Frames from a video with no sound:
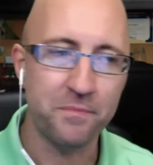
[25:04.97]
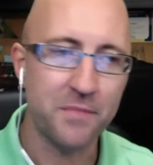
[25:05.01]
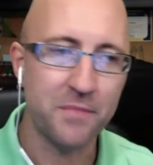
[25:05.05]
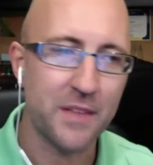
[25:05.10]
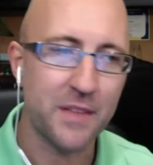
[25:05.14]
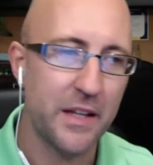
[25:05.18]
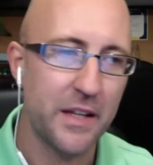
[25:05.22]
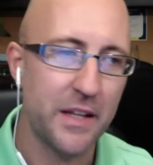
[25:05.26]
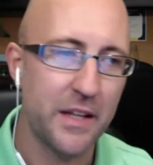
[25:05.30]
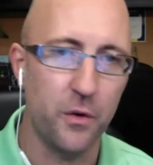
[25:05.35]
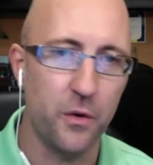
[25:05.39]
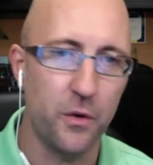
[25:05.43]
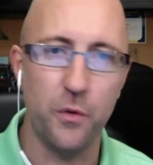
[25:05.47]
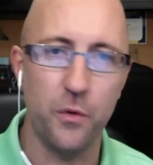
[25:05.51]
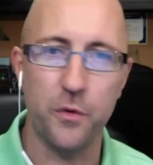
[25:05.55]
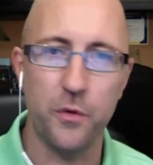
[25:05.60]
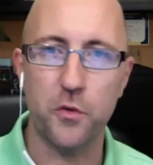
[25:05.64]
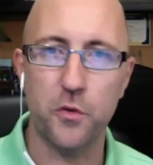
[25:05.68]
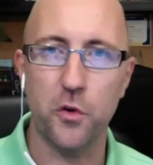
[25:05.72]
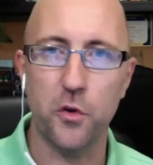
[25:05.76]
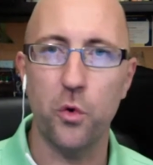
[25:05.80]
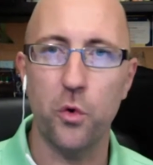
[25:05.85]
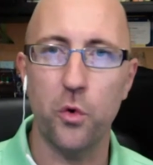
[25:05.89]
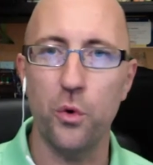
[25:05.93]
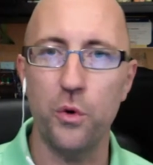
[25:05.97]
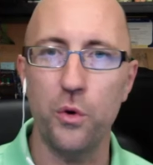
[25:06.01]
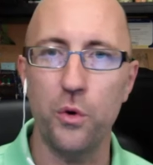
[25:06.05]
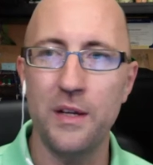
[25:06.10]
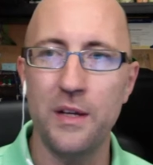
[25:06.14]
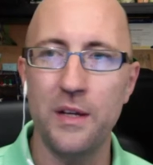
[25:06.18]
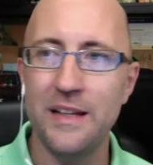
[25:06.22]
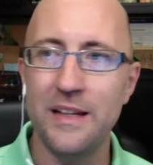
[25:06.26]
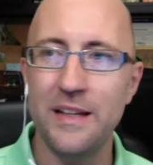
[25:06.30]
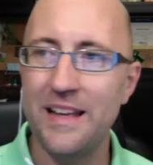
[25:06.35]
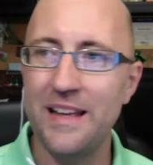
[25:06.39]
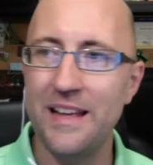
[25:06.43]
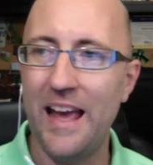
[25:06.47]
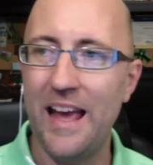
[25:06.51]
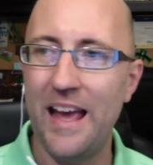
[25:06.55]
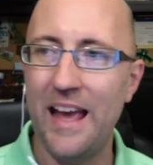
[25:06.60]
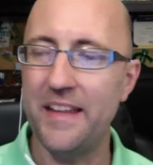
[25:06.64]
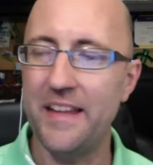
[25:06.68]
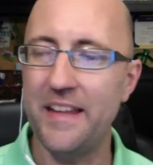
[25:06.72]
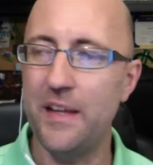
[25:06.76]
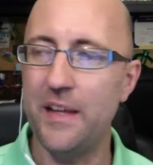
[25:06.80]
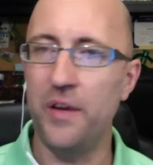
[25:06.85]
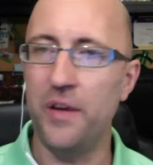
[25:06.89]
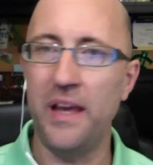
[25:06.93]
What was cool at
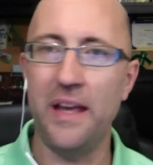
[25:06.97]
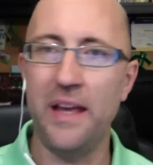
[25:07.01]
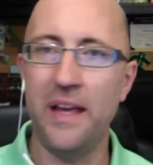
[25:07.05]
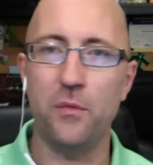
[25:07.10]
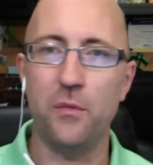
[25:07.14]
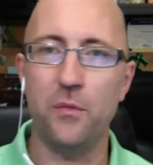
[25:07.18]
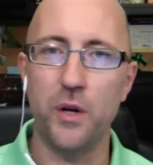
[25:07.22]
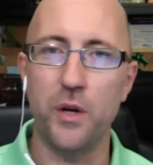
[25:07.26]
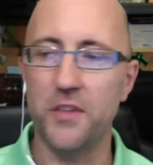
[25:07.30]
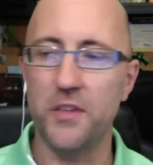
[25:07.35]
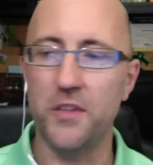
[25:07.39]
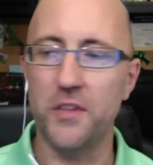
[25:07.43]
the event was